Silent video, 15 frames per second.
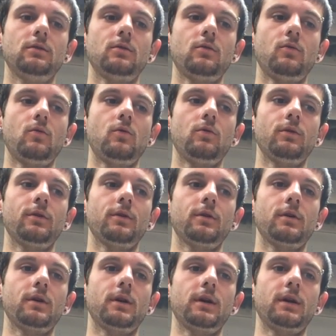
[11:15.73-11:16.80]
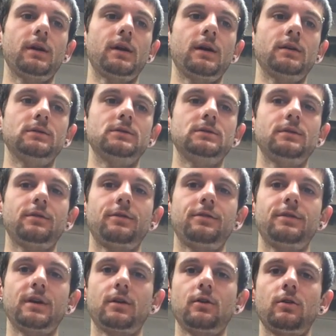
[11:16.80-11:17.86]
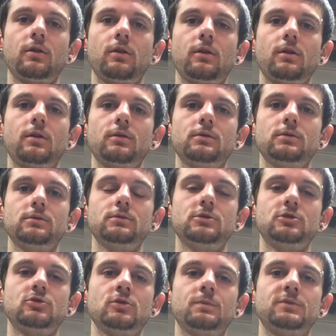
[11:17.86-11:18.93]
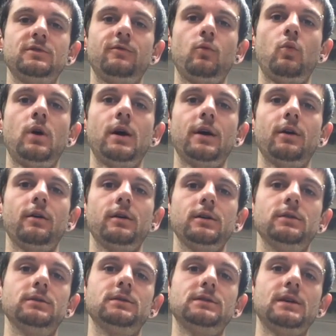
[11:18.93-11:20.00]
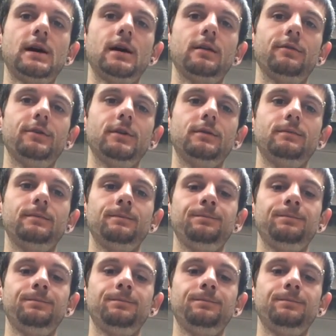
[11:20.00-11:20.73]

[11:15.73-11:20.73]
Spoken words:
or it has thicker strips of wire inside of it.